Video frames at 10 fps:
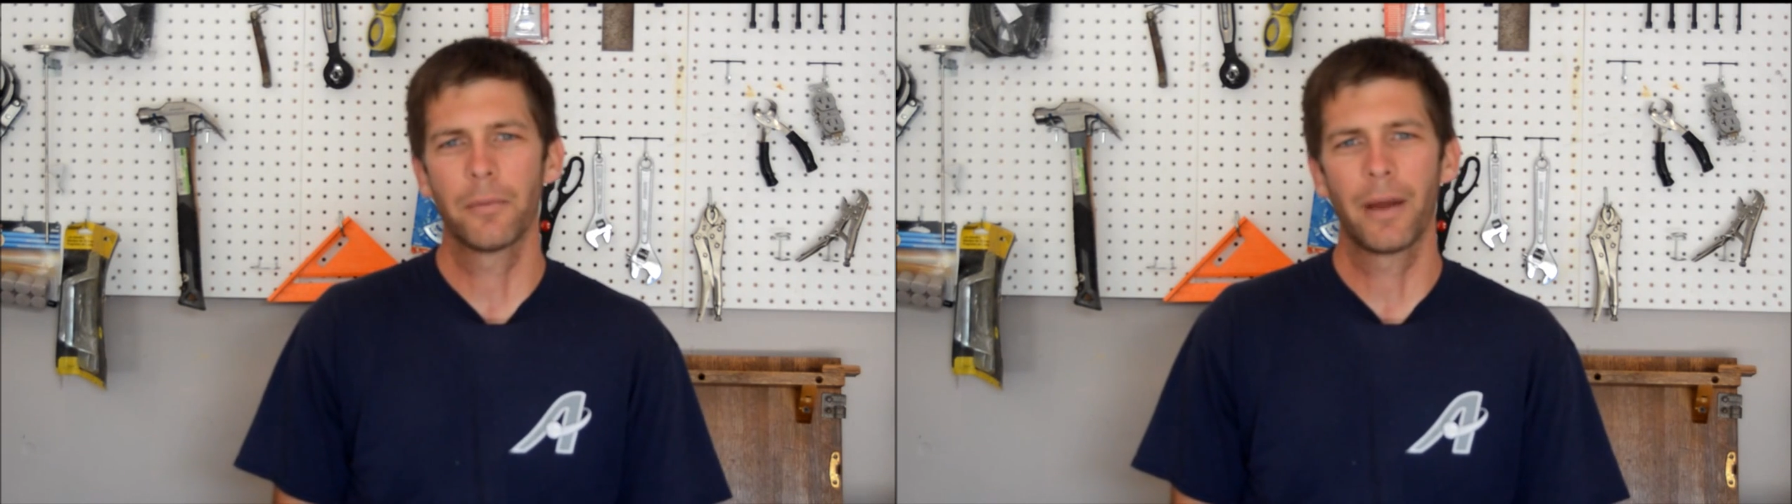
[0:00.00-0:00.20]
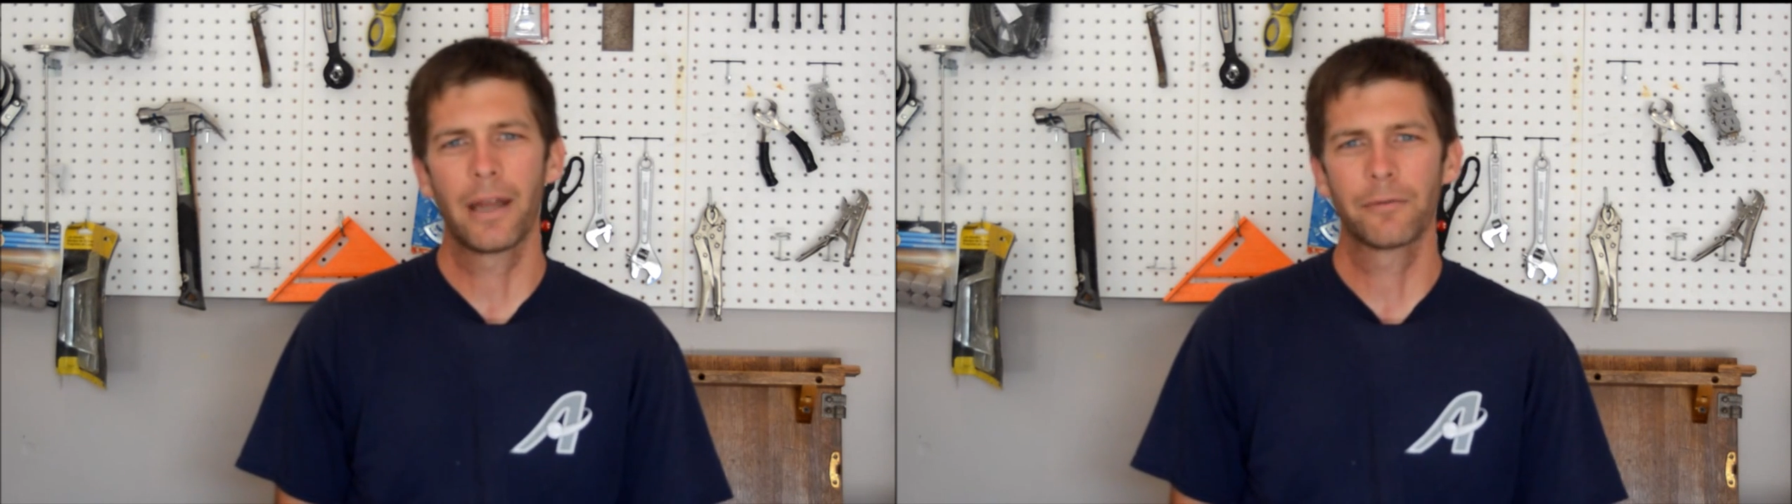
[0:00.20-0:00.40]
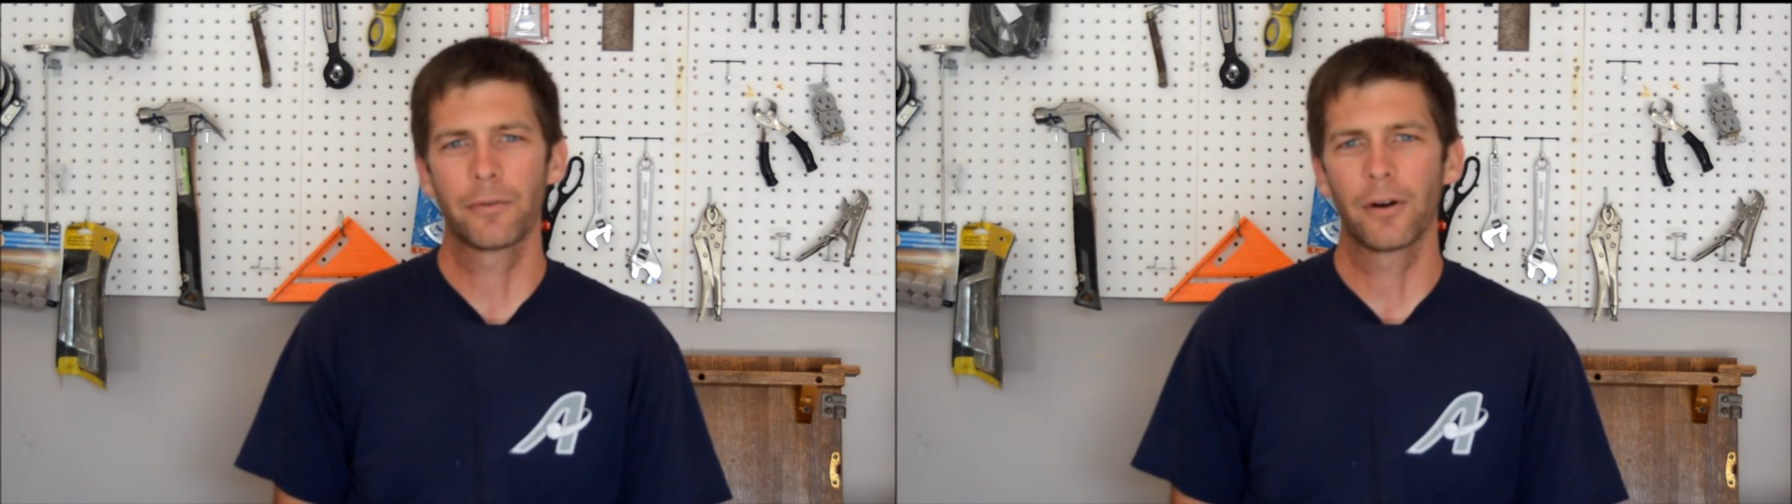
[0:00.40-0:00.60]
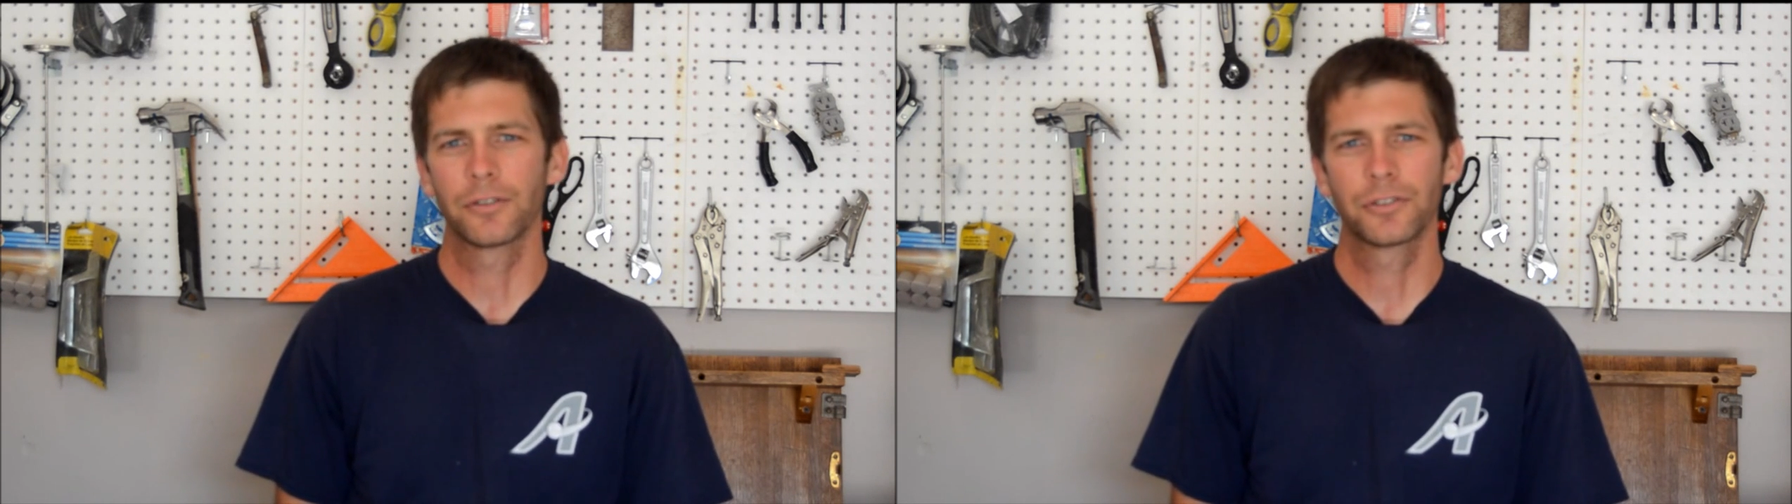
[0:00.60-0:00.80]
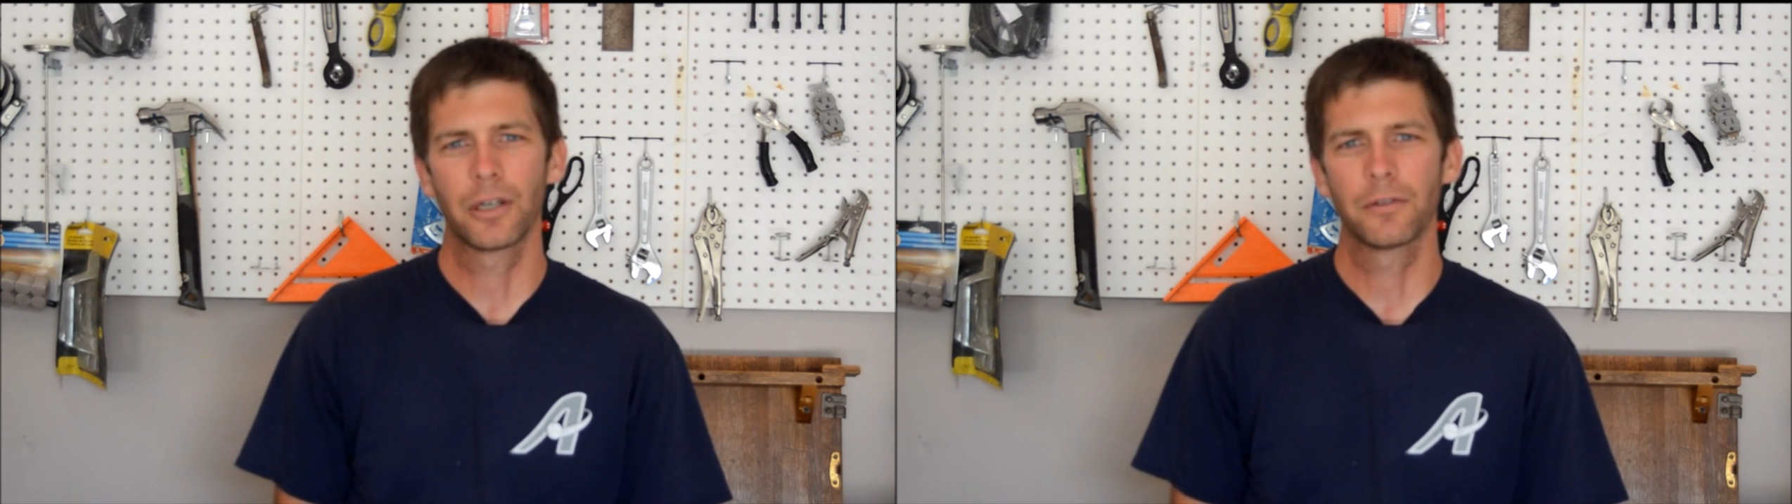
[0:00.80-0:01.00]
demand for
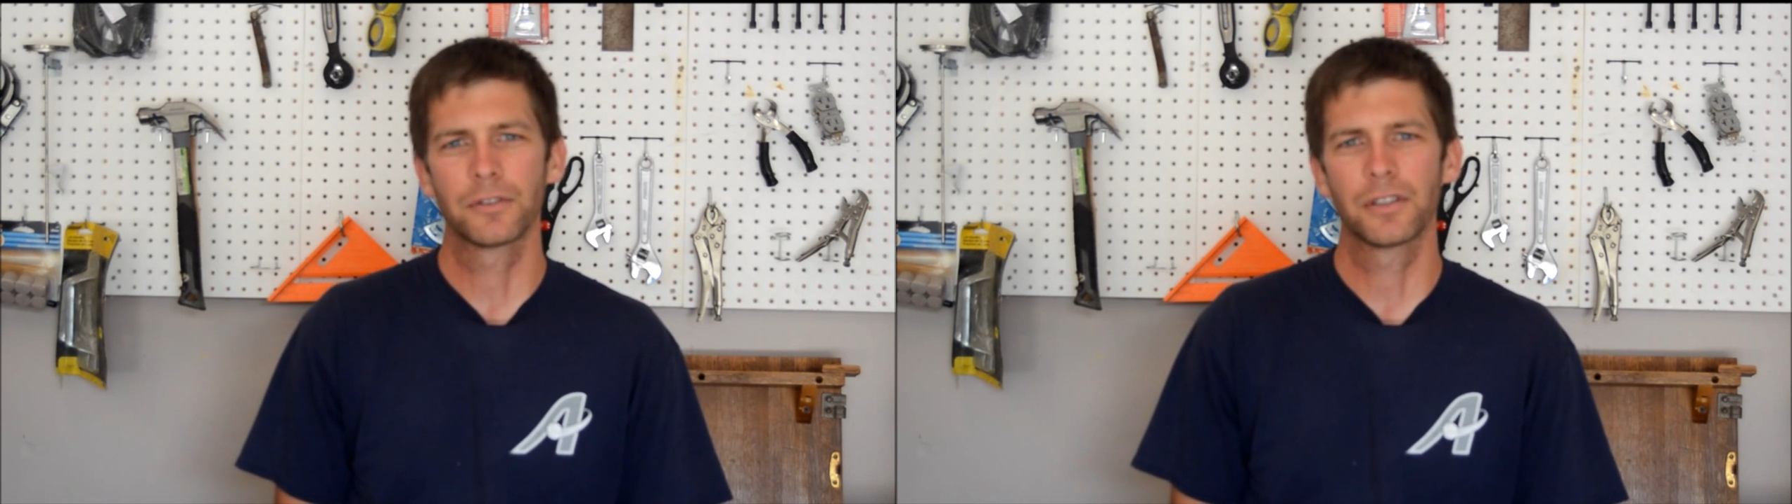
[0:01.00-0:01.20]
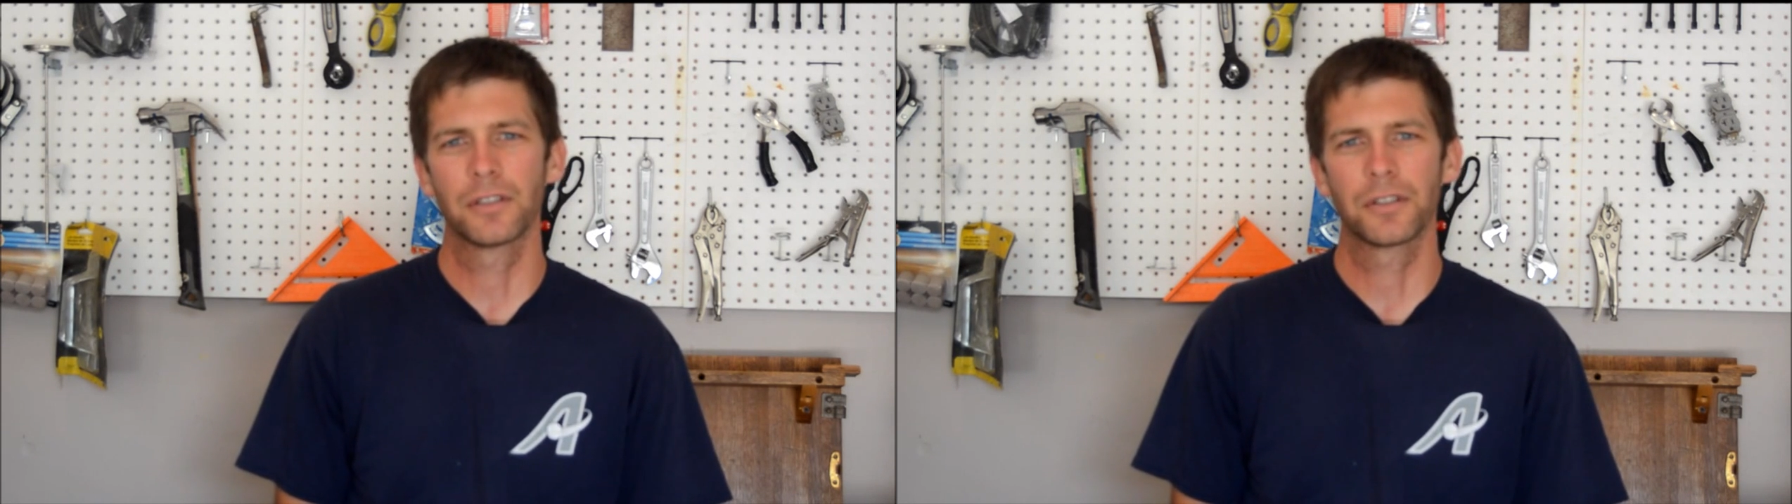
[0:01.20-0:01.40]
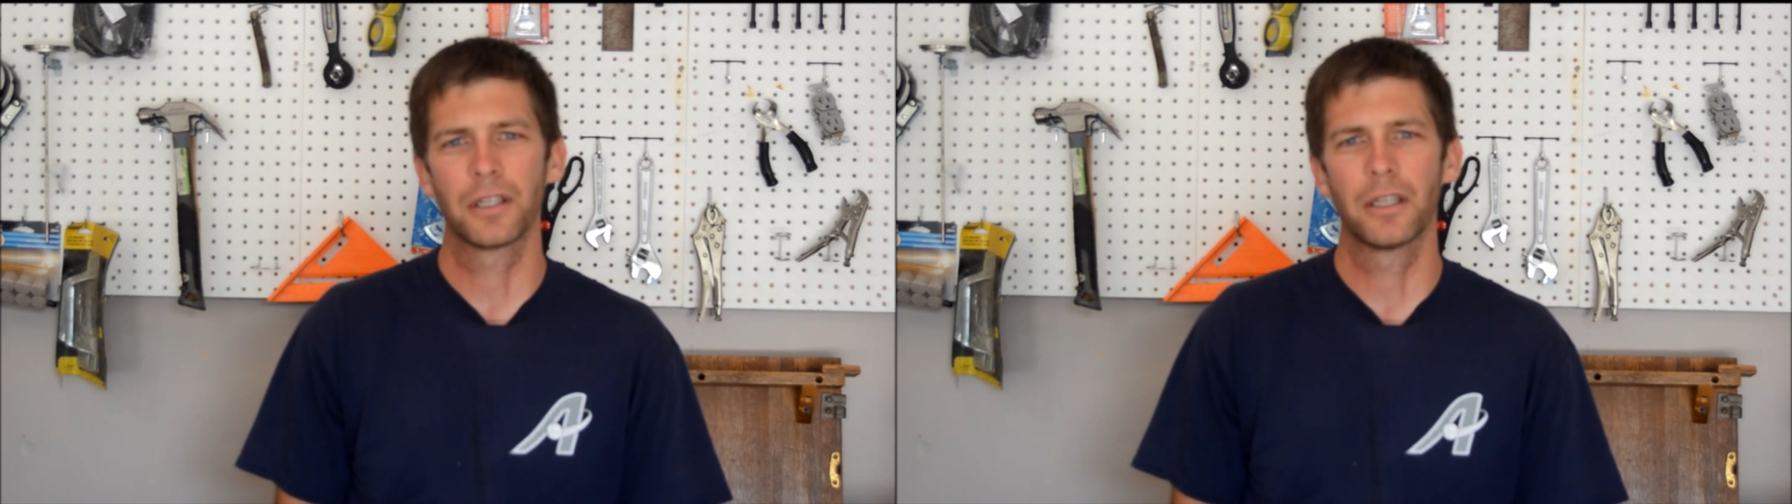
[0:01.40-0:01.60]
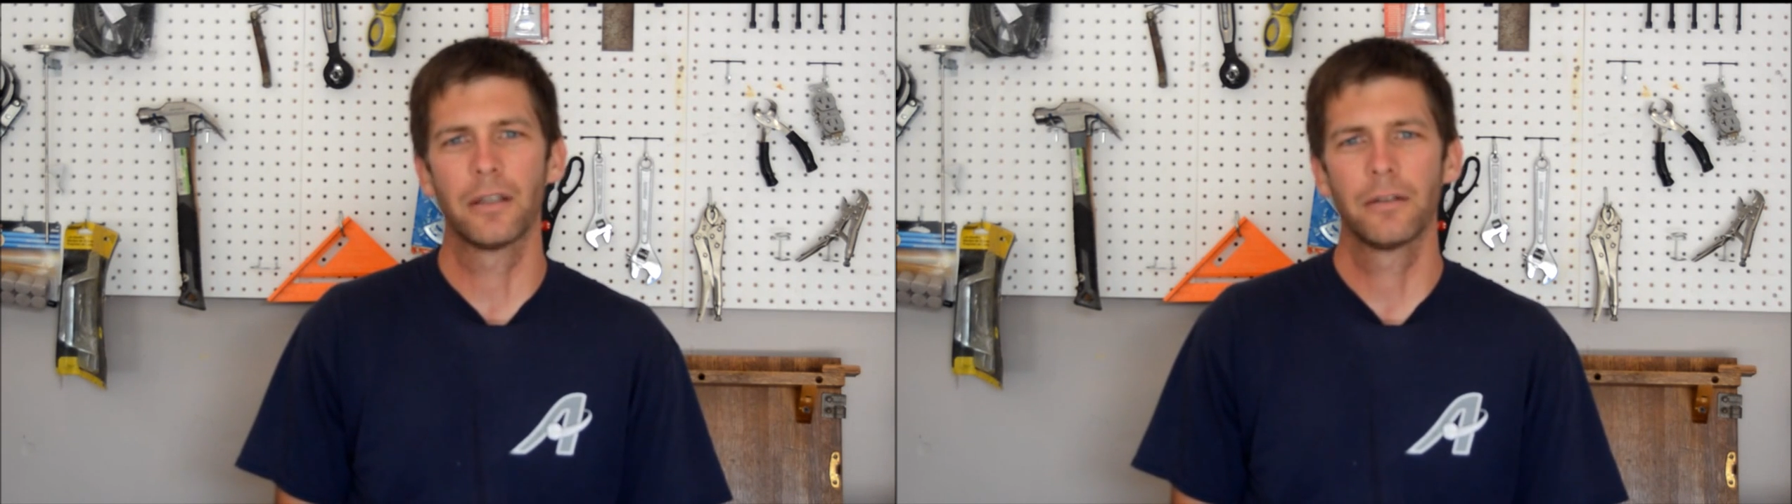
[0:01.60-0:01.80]
our services, and